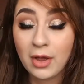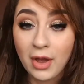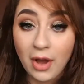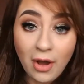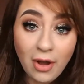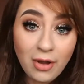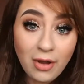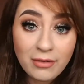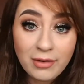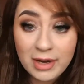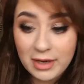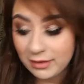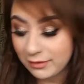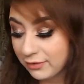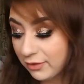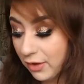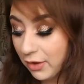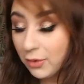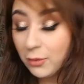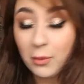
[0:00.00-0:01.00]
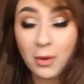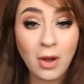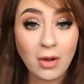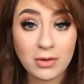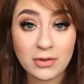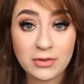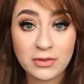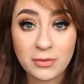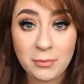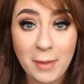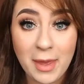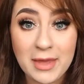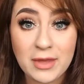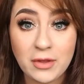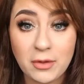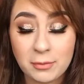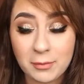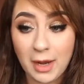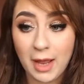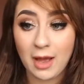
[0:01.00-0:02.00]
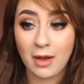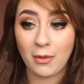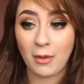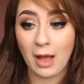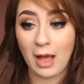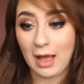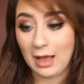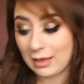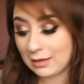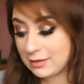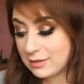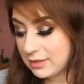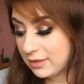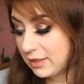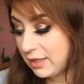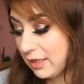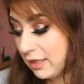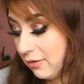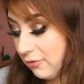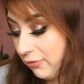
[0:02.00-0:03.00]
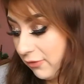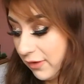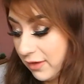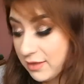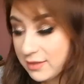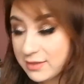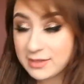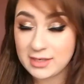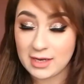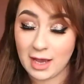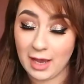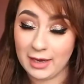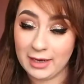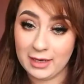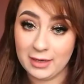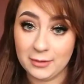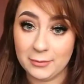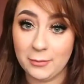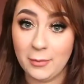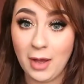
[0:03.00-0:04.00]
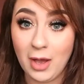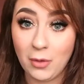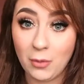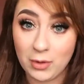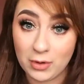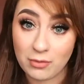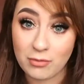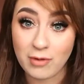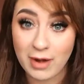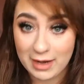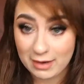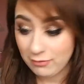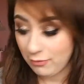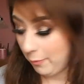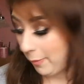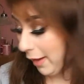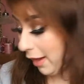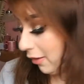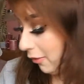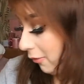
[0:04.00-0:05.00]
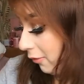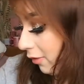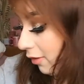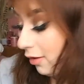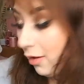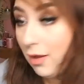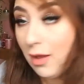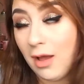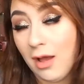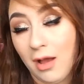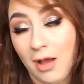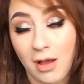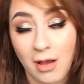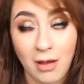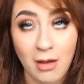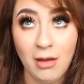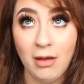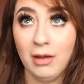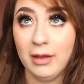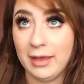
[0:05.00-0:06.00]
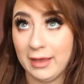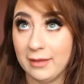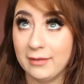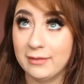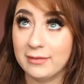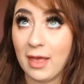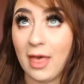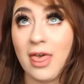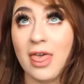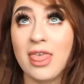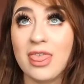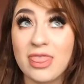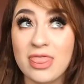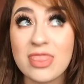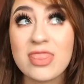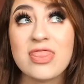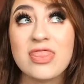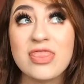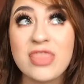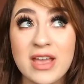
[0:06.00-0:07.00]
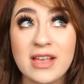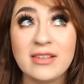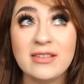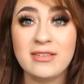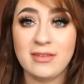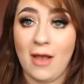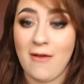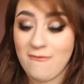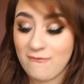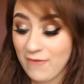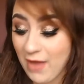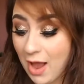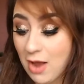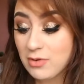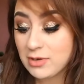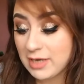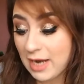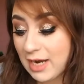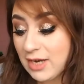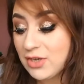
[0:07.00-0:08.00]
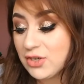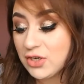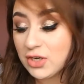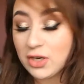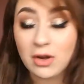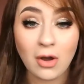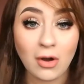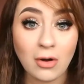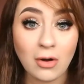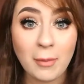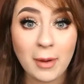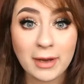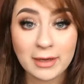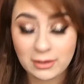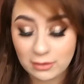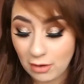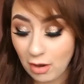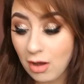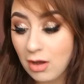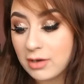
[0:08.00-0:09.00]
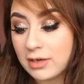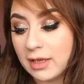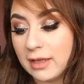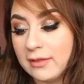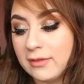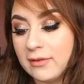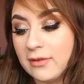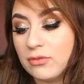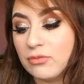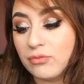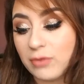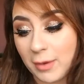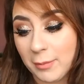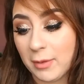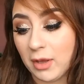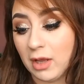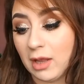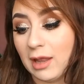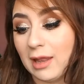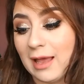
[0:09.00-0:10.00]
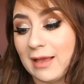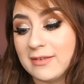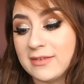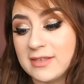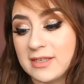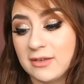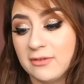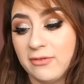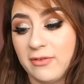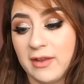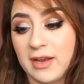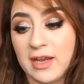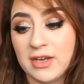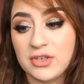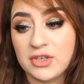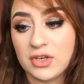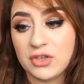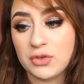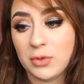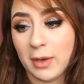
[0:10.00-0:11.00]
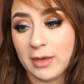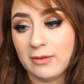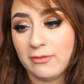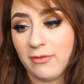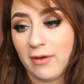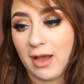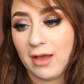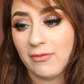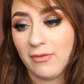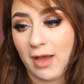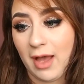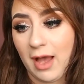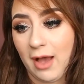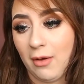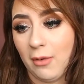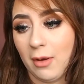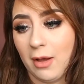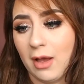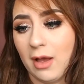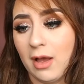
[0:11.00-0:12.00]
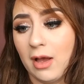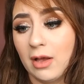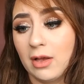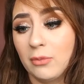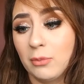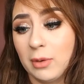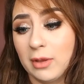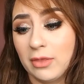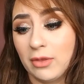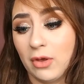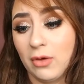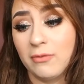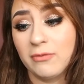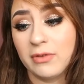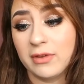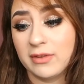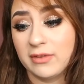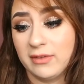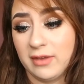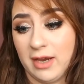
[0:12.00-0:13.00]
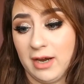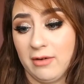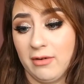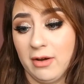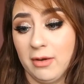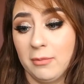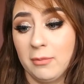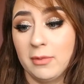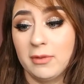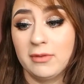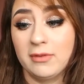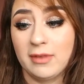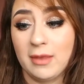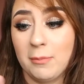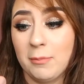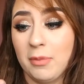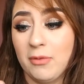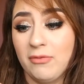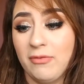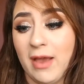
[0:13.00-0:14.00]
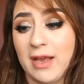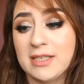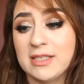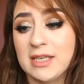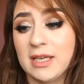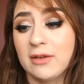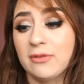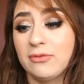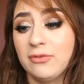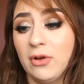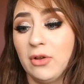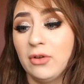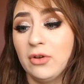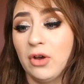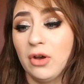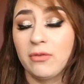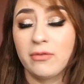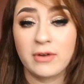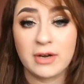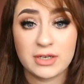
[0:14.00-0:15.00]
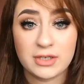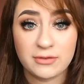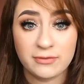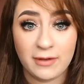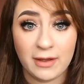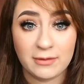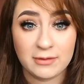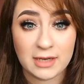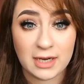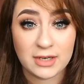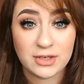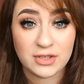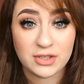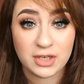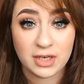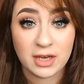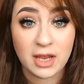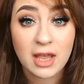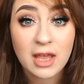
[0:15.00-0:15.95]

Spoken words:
Alright, so we're on to makeup now, and the first item I want to rave about is this foundation. Oh my god, it's this Rimmel Lasting Finish 25 Hour with Comfort Serum Skin Perfecting Full Coverage Foundation.